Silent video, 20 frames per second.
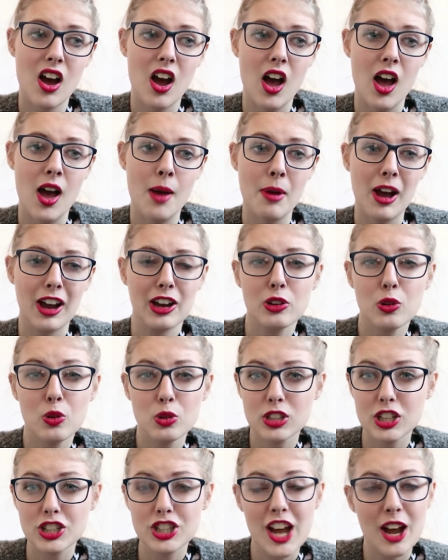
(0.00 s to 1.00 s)
Um, I can
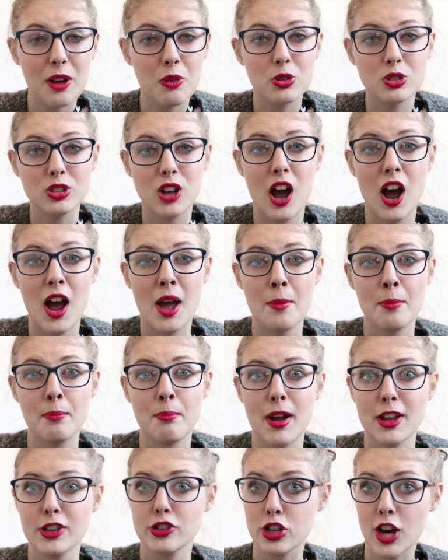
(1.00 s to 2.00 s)
also check what time
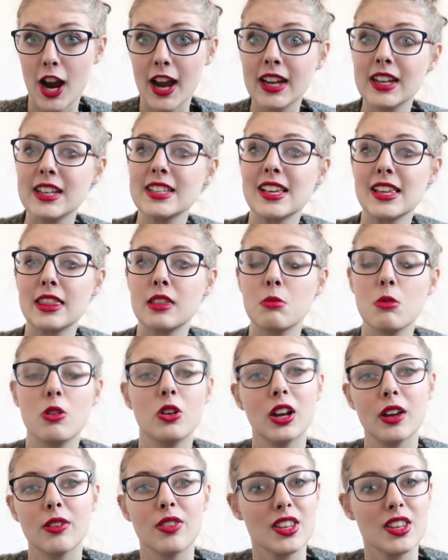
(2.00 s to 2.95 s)
my train is in the morning.